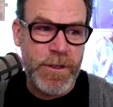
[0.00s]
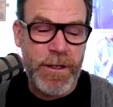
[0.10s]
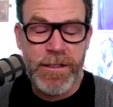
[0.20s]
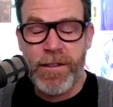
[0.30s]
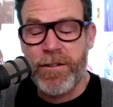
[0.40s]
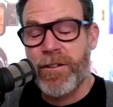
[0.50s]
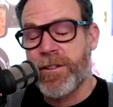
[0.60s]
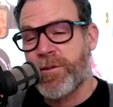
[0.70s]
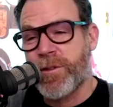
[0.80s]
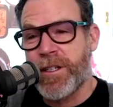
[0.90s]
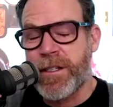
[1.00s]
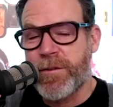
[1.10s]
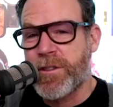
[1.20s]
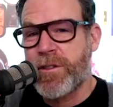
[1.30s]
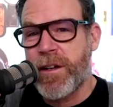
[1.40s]
guess the long story is I
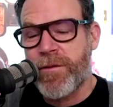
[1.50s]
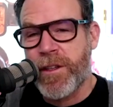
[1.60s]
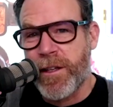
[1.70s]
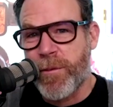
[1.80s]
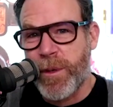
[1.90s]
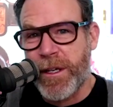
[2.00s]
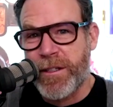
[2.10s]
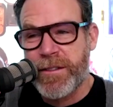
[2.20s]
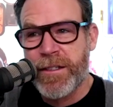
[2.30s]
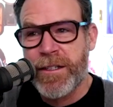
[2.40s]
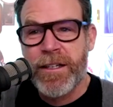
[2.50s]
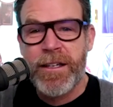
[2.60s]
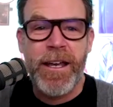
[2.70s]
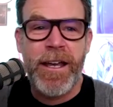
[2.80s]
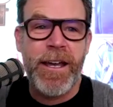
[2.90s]
was training for the Olympics.
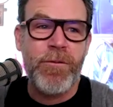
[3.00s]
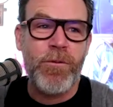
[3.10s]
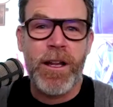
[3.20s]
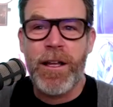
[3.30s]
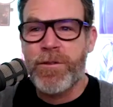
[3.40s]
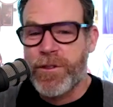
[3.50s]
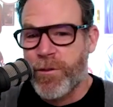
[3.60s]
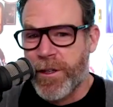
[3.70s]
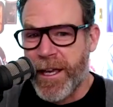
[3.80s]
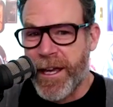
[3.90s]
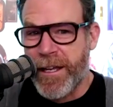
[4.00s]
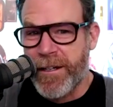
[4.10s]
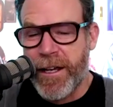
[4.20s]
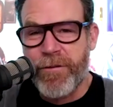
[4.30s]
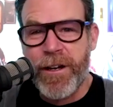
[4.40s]
And while I was doing that,
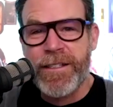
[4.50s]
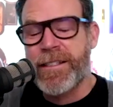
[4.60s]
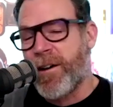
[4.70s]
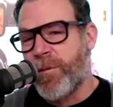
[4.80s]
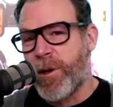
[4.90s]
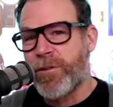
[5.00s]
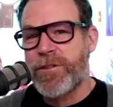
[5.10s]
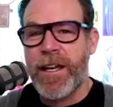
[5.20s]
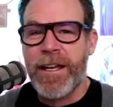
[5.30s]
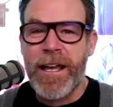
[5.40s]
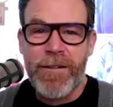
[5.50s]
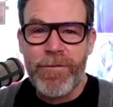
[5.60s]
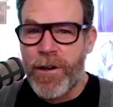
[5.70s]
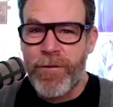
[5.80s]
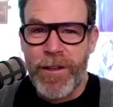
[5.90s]
I raced sailboats. I got in
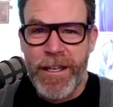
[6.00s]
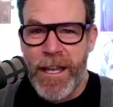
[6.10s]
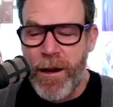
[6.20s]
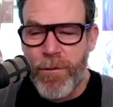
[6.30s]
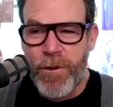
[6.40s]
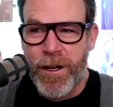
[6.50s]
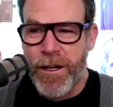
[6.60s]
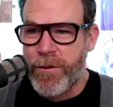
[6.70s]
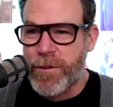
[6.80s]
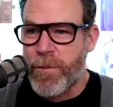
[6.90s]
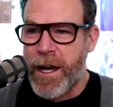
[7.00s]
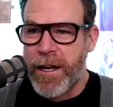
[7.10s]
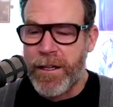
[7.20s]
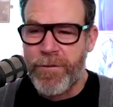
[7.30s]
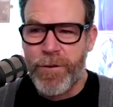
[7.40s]
front of a camera and I was
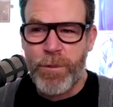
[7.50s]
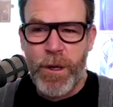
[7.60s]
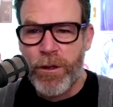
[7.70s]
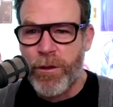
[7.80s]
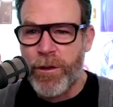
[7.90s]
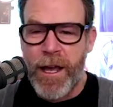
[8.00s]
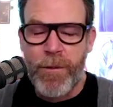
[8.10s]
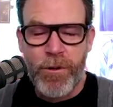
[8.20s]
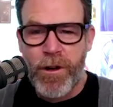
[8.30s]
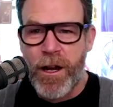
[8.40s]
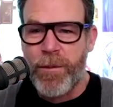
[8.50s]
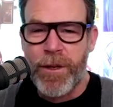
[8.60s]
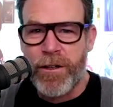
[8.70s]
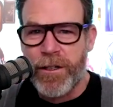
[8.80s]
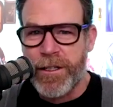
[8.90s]
modeling for Polo and Abercrombie
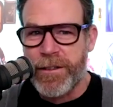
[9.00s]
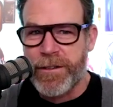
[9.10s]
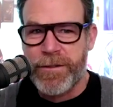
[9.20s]
and all these